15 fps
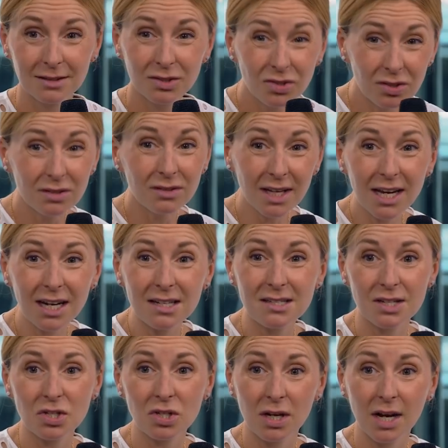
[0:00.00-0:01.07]
2 years
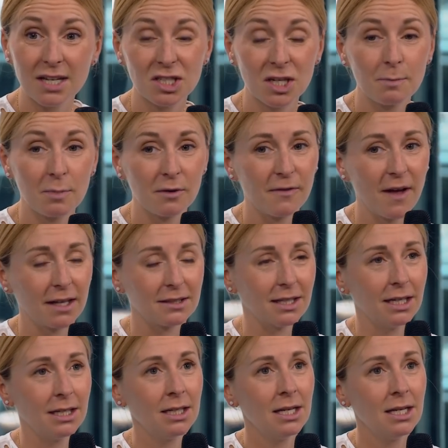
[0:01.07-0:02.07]
it took us to perfect it.